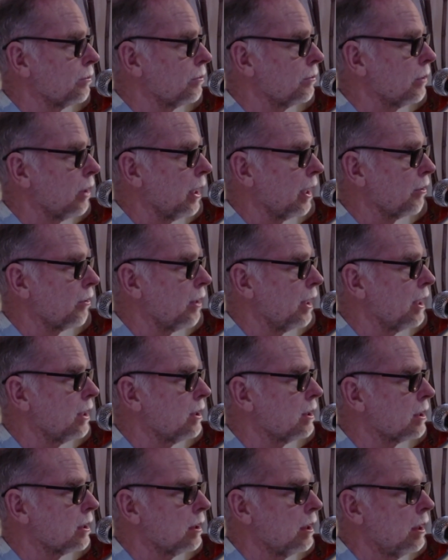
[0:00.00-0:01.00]
Like
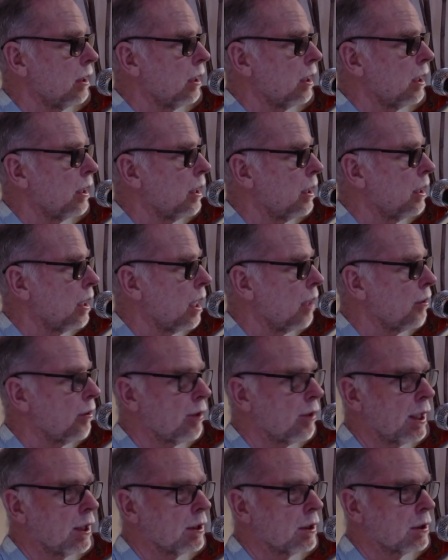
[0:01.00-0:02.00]
no
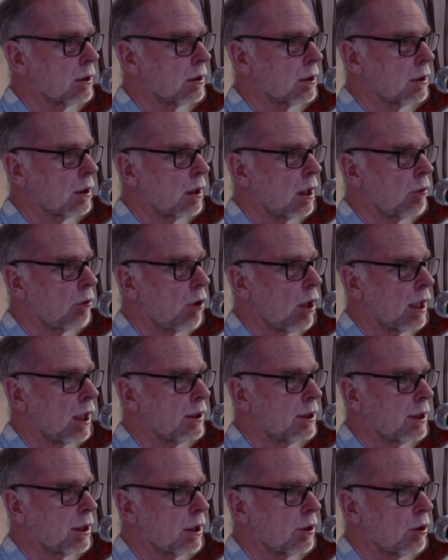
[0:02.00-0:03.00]
things arise
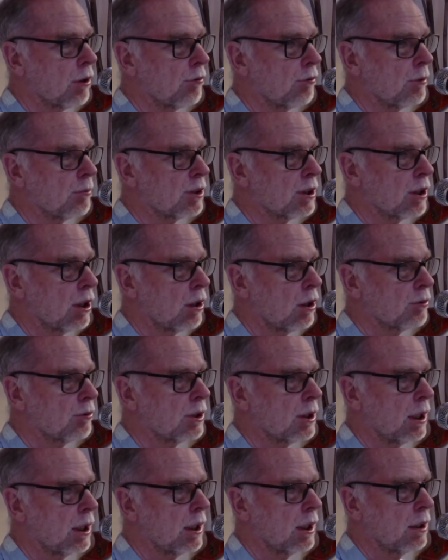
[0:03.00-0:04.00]
in and of themselves.
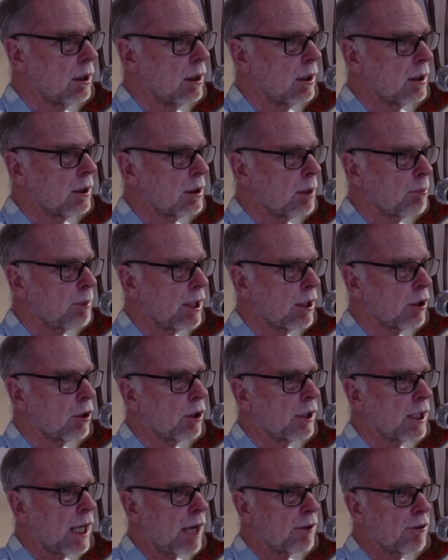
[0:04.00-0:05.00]
They're dependent
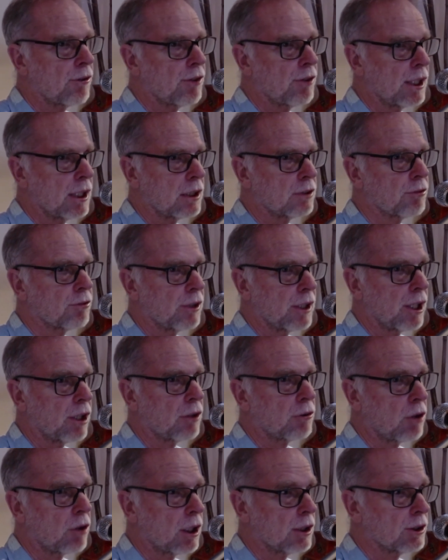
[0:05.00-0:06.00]
on other things for their
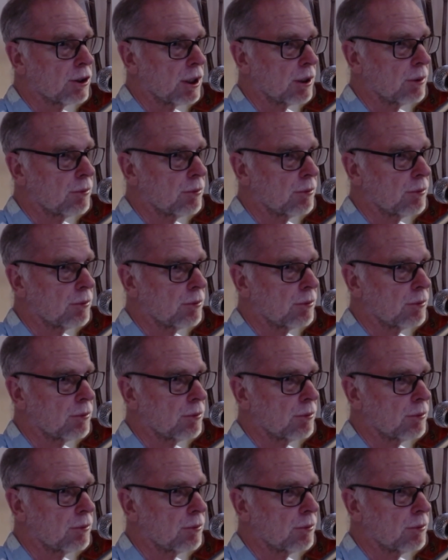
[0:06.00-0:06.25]
arising.